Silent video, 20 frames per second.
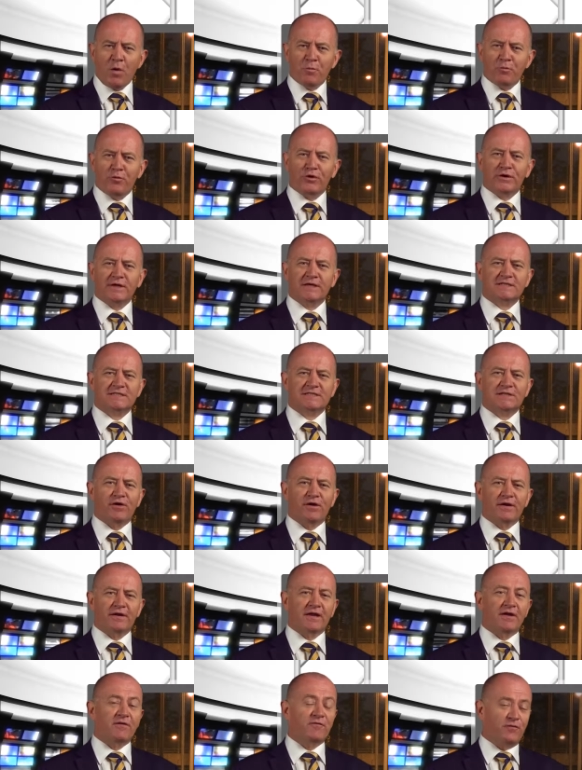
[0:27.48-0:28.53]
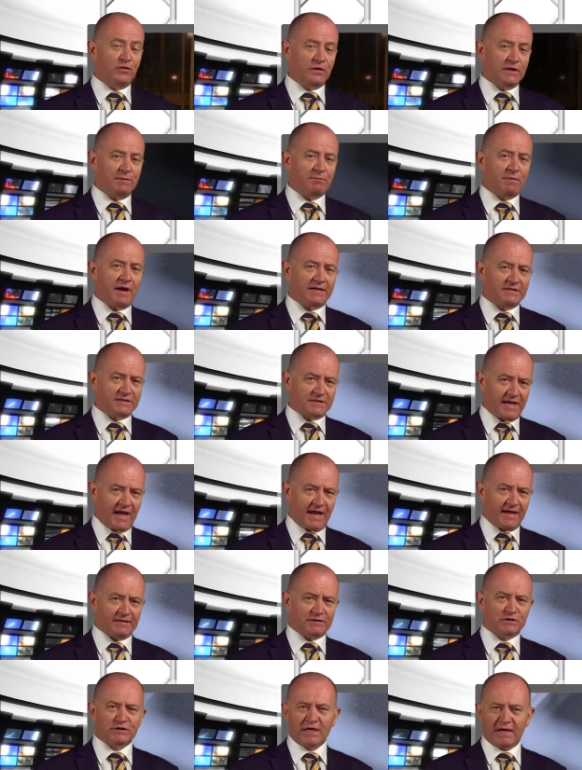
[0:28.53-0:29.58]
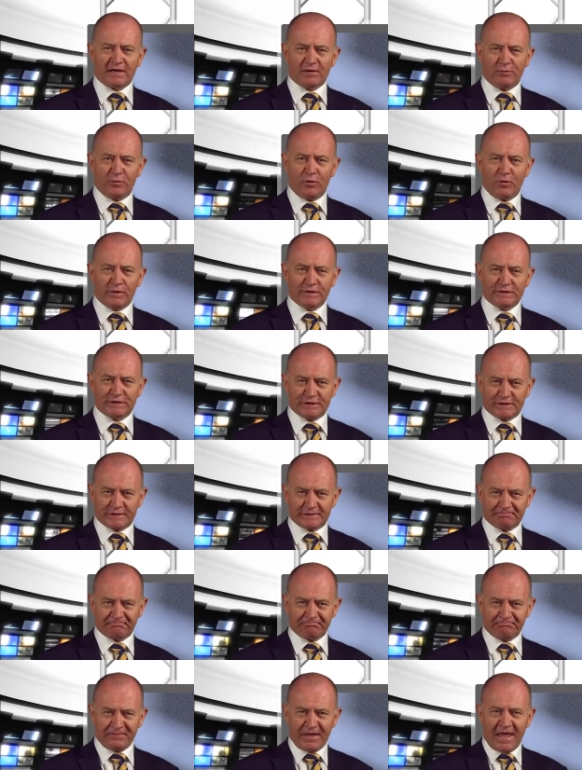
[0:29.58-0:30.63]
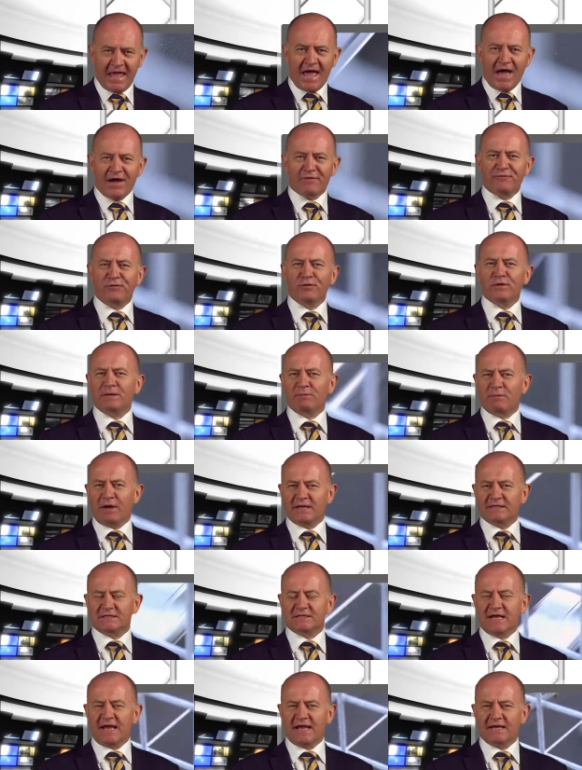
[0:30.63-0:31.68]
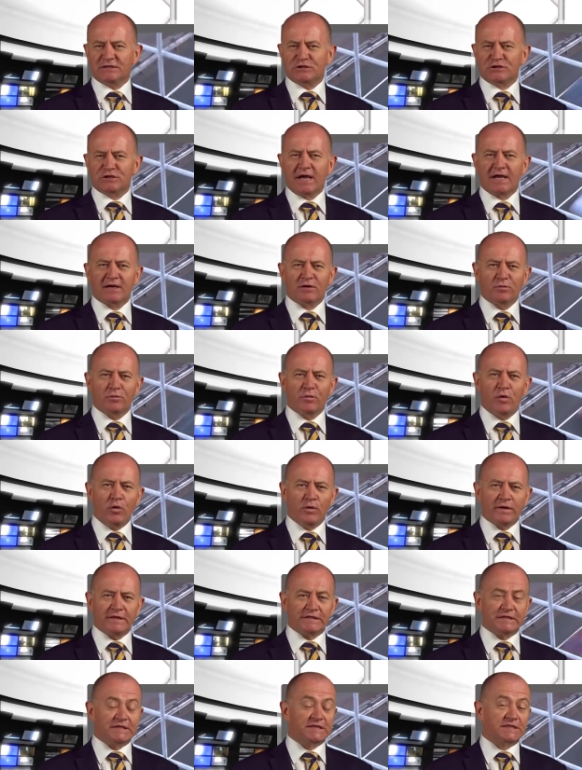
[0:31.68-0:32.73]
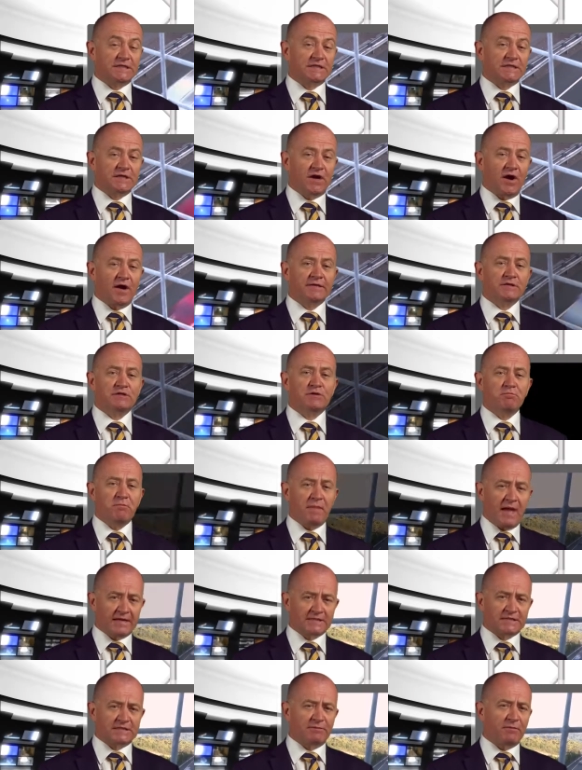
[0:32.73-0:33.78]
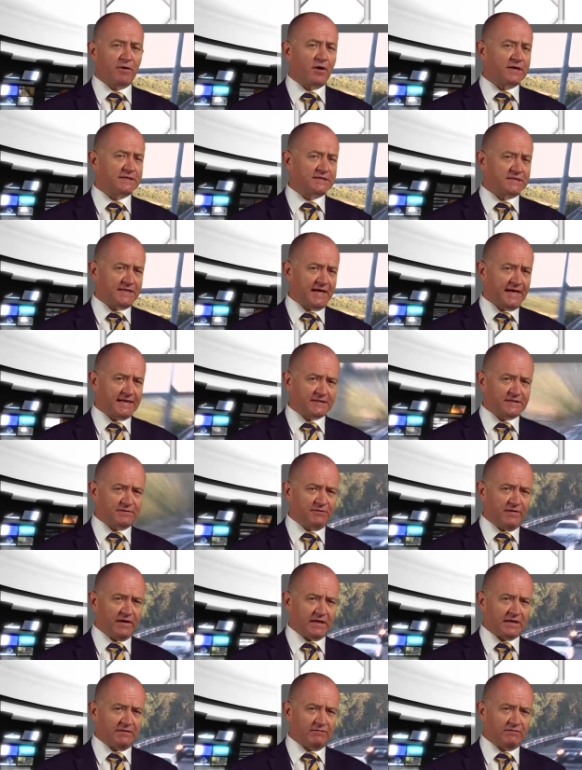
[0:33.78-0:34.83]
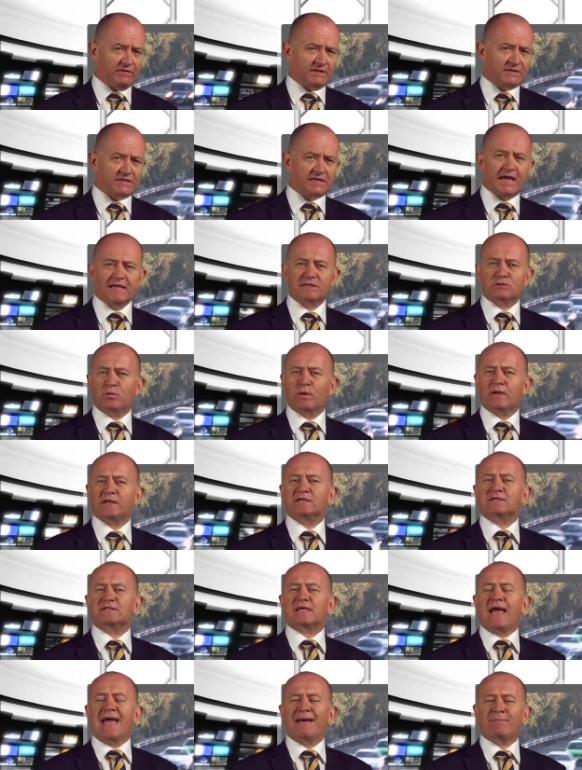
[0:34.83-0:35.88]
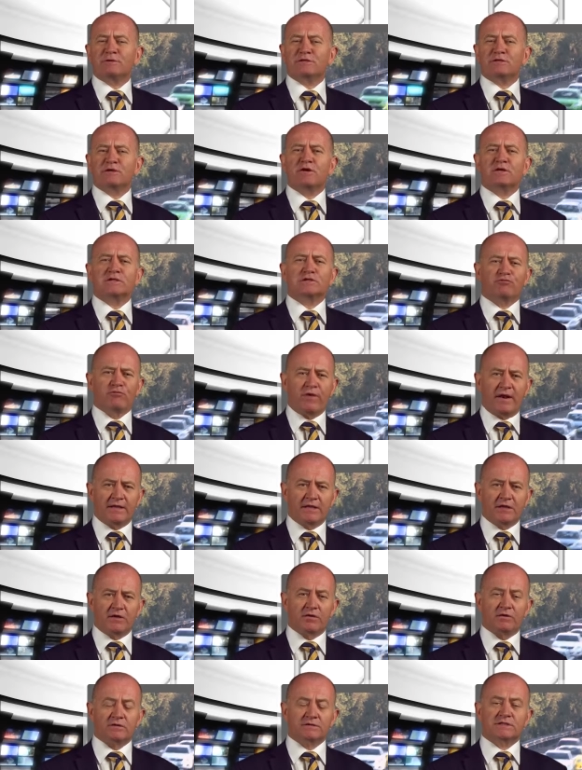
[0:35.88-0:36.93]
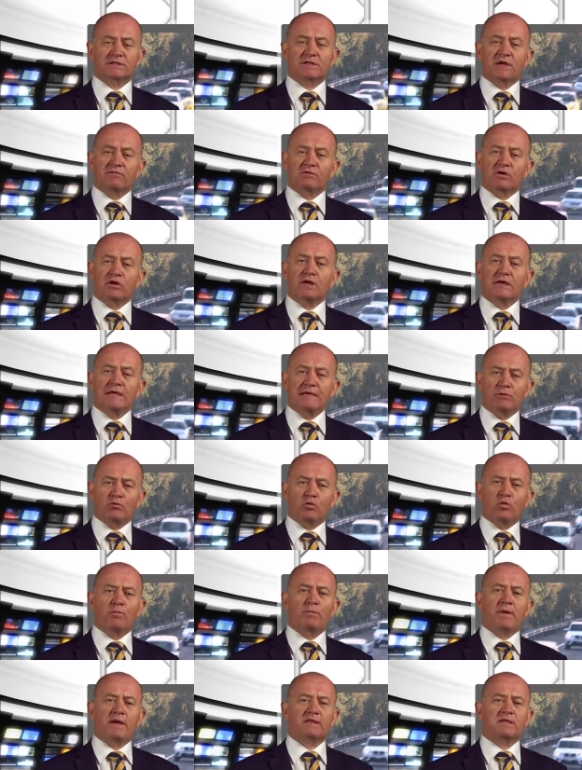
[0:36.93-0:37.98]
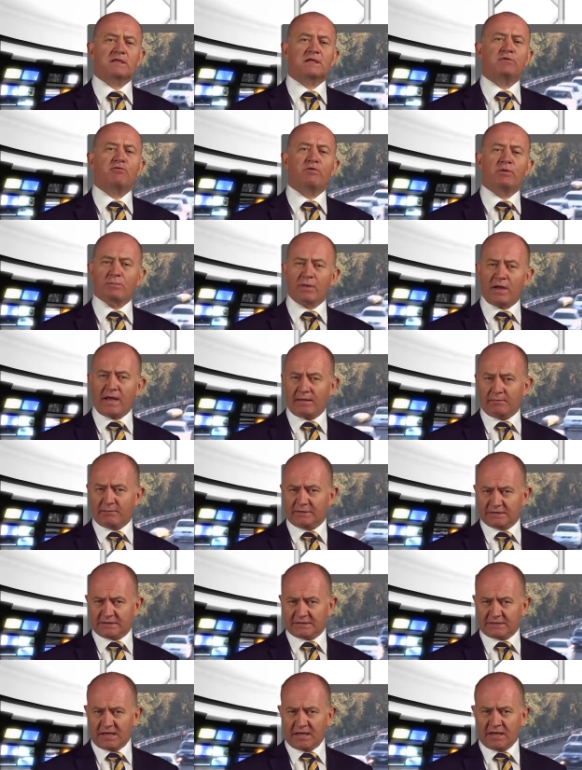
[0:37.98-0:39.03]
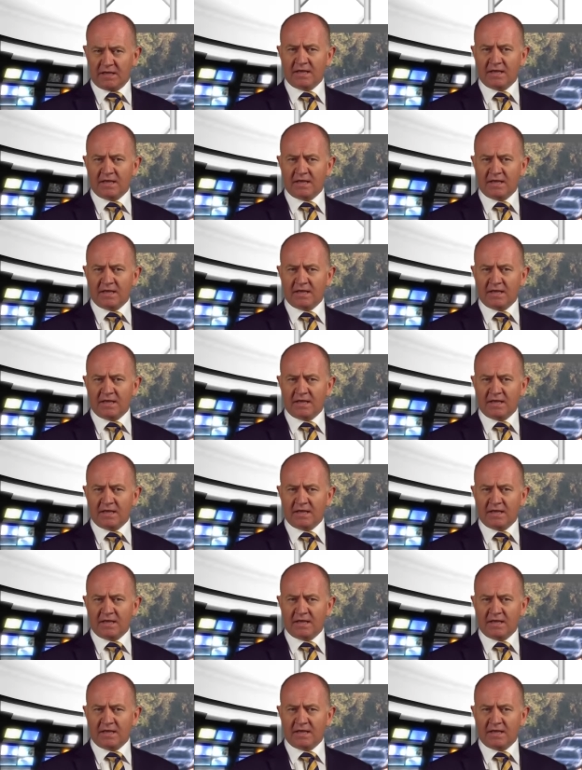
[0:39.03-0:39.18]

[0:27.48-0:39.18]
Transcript: Products like fully maintained chattel mortgages. A fully maintained chattel mortgage is designed to maximise tax effectiveness as well as amortise running costs over equal monthly repayments.